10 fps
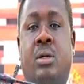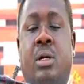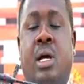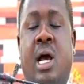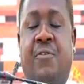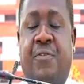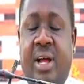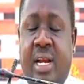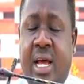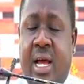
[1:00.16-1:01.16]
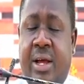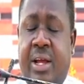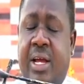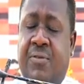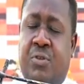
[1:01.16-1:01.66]
Our Father in
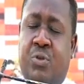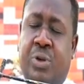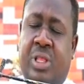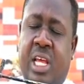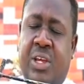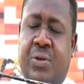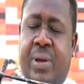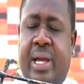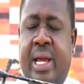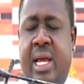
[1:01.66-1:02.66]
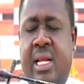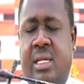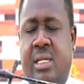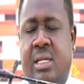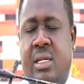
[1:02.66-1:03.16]
heaven, we thank you again
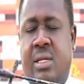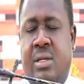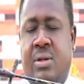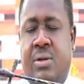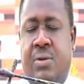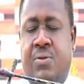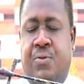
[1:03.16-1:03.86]
for